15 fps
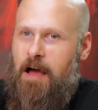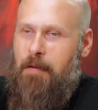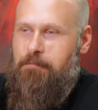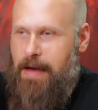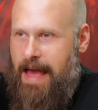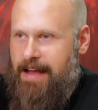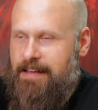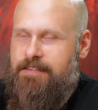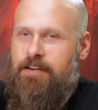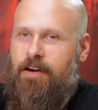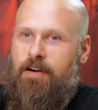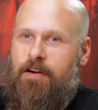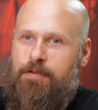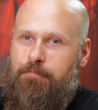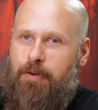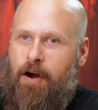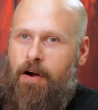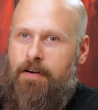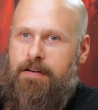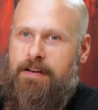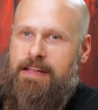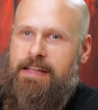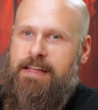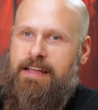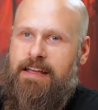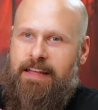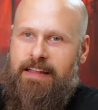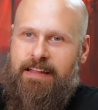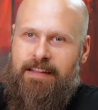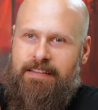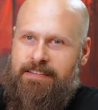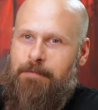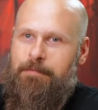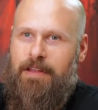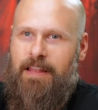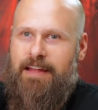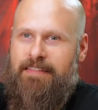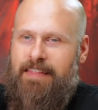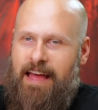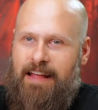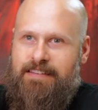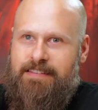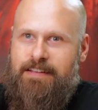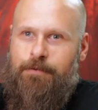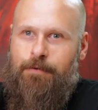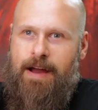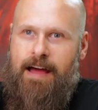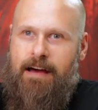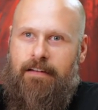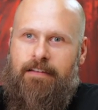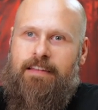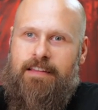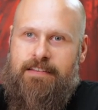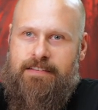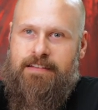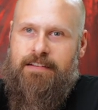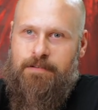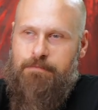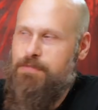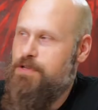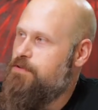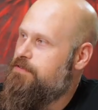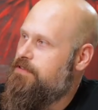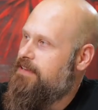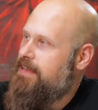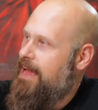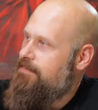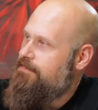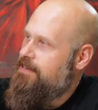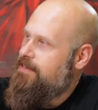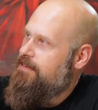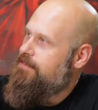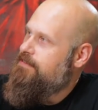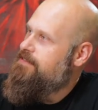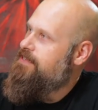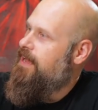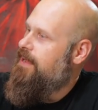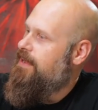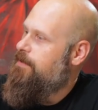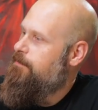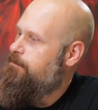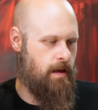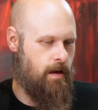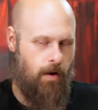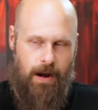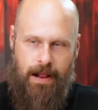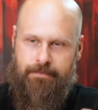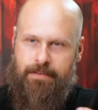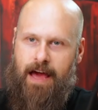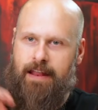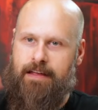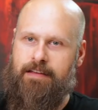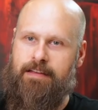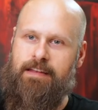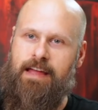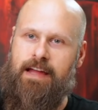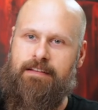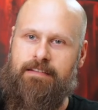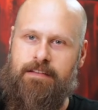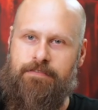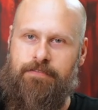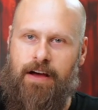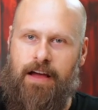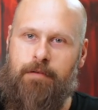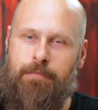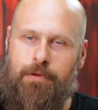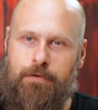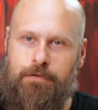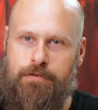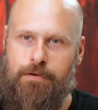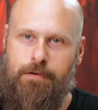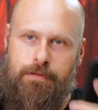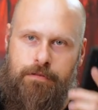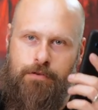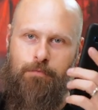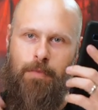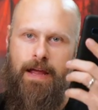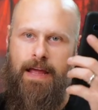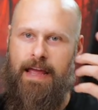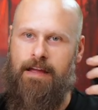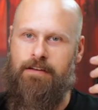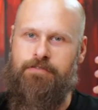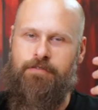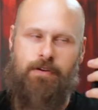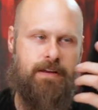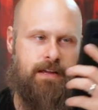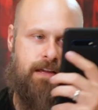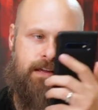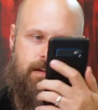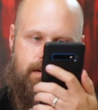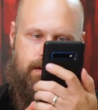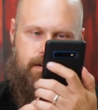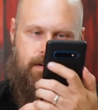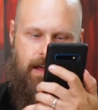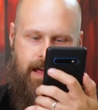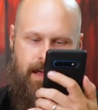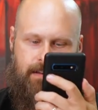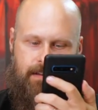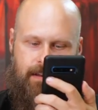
a backyard party, eh, something like that. Sit around listening to music, having a good time. All right, I've got it connected via Bluetooth to my Android here, and